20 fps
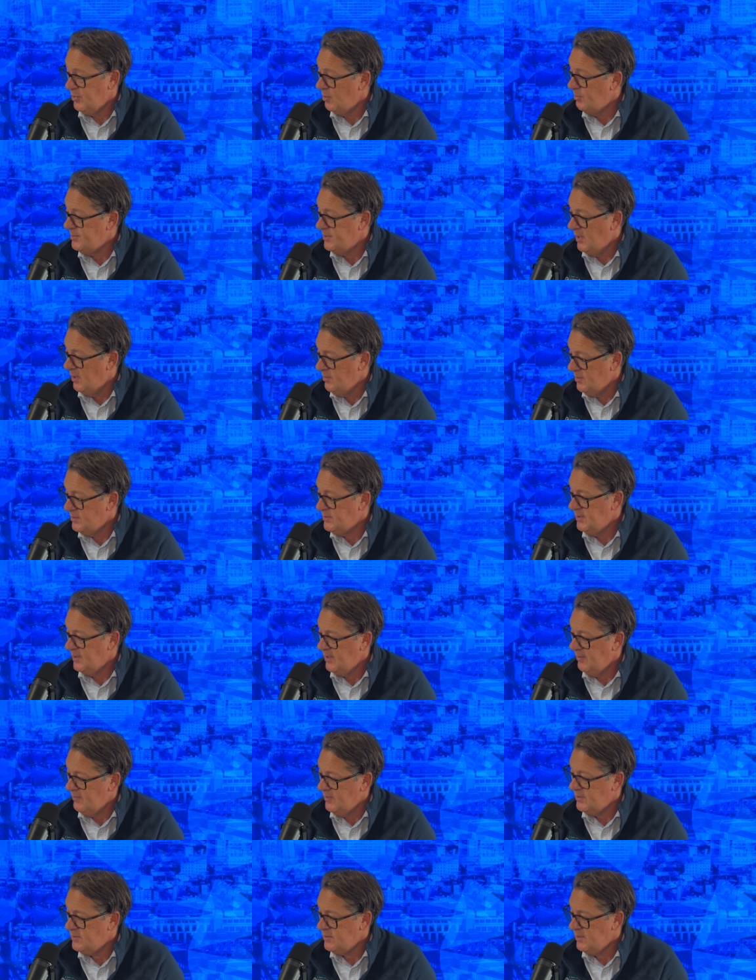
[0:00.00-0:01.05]
property owners to
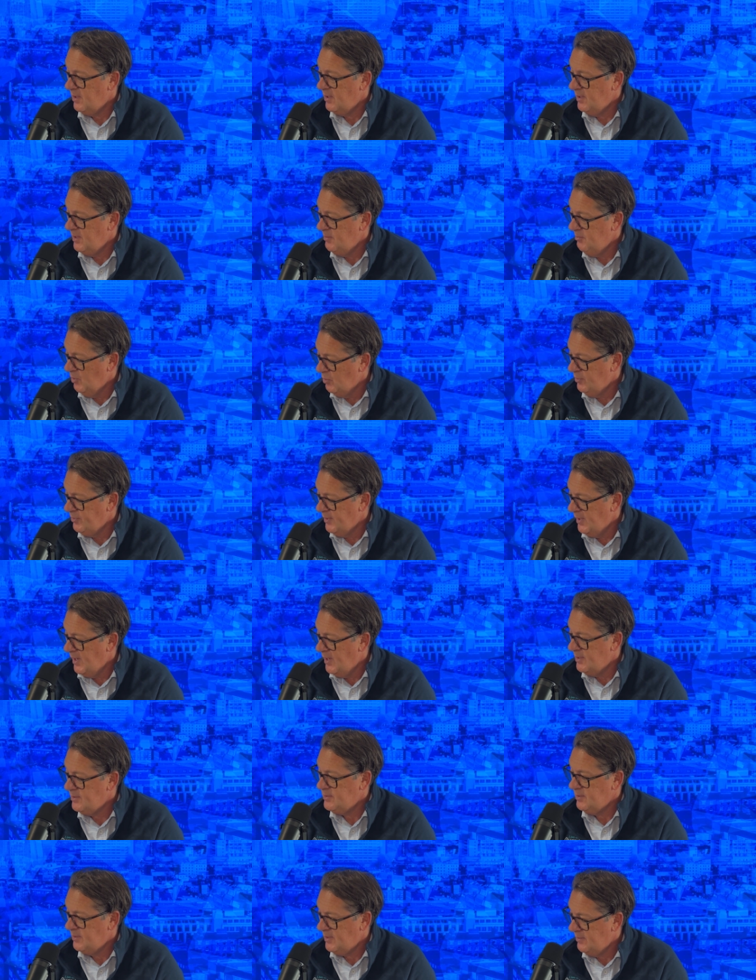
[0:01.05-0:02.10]
give us slightly more than
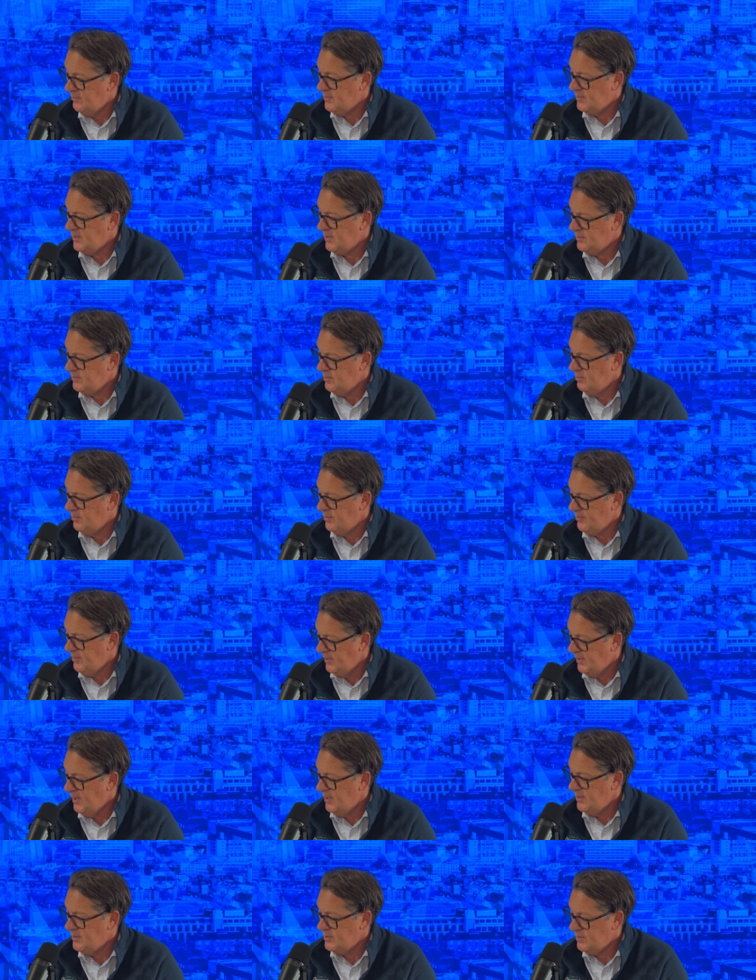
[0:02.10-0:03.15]
that. So it gives us two or three
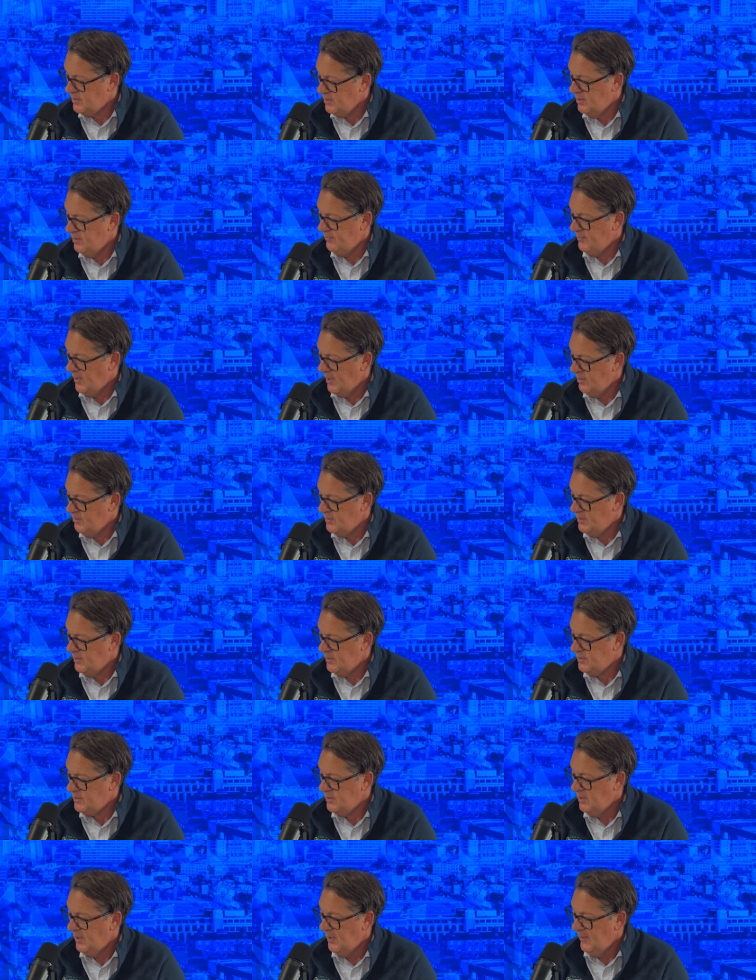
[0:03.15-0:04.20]
days to serve
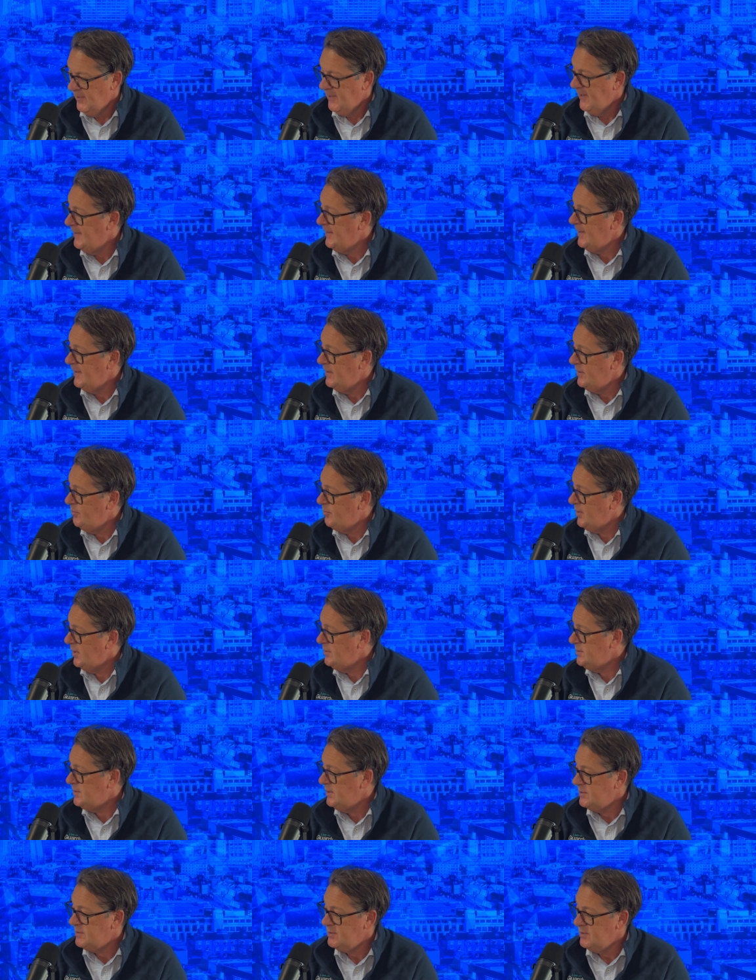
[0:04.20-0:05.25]
notice and get the
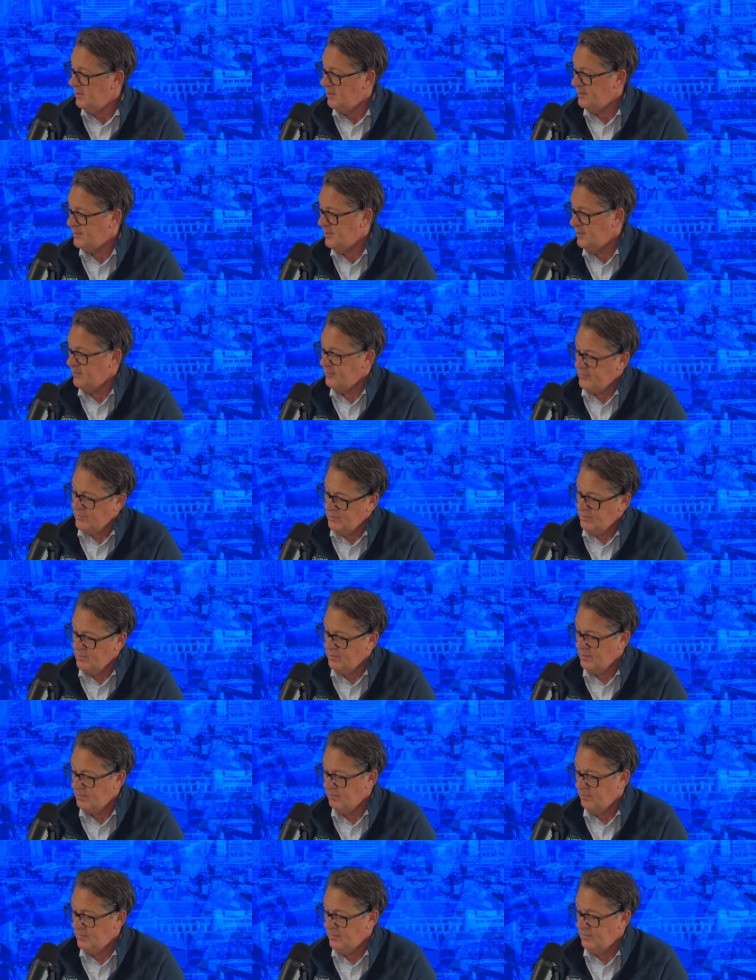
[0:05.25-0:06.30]
process started
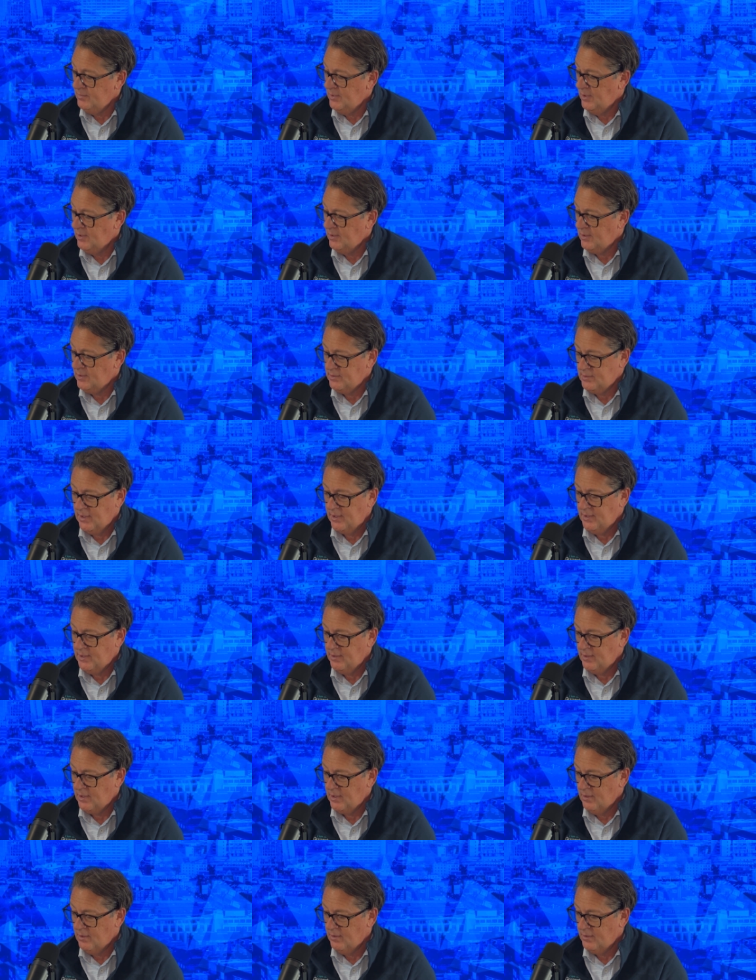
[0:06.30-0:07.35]
for you know, taking
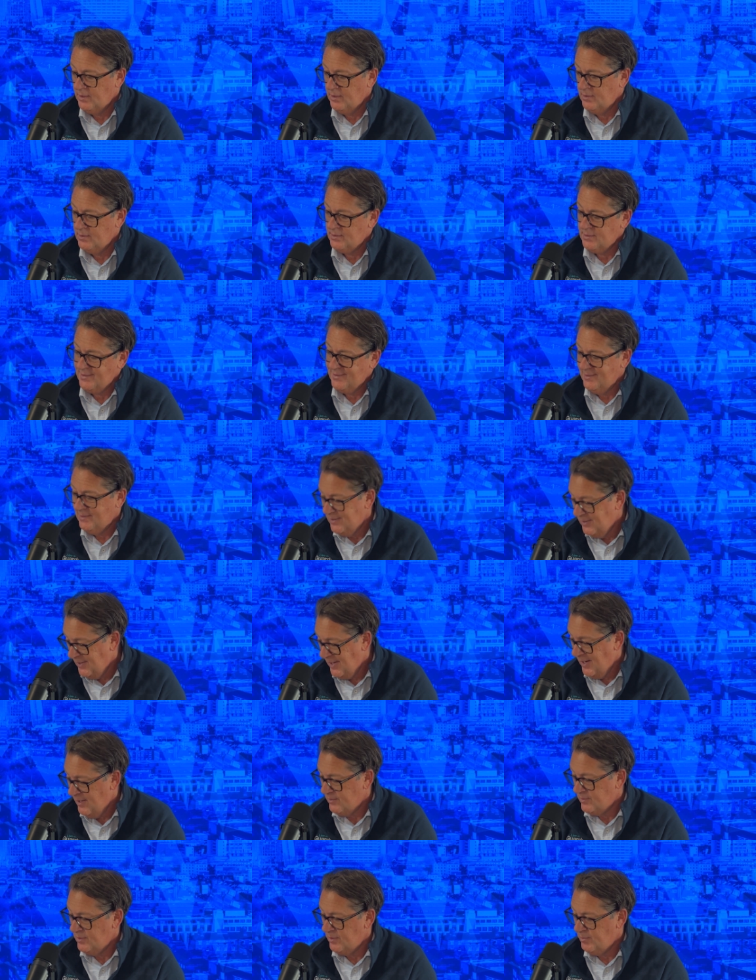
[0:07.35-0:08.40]
the guardians
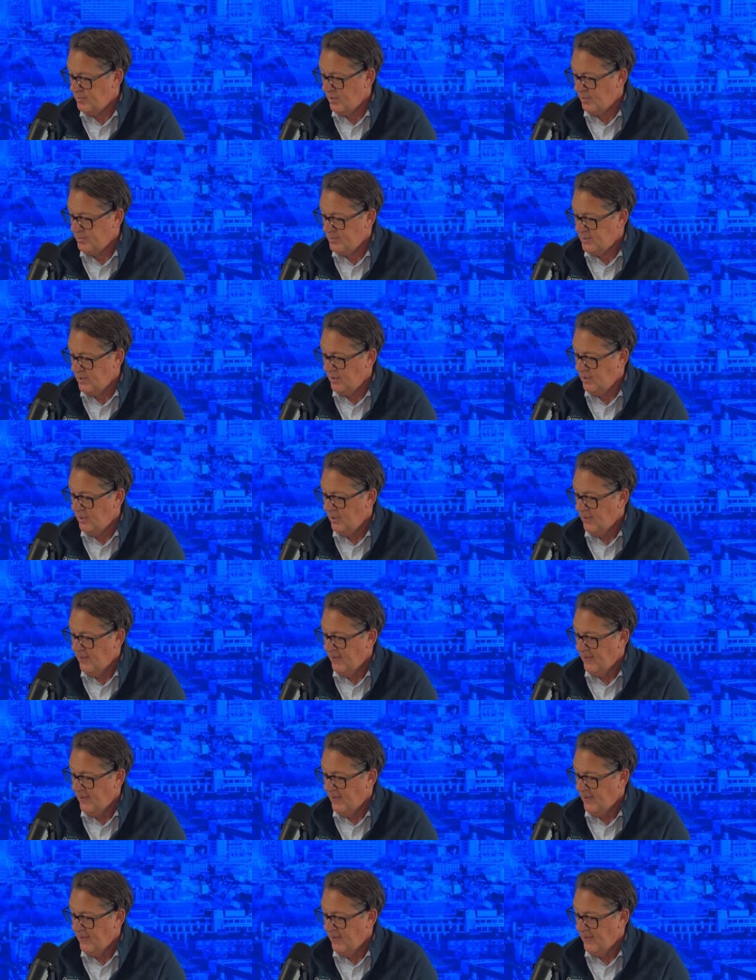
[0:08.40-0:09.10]
out of the property.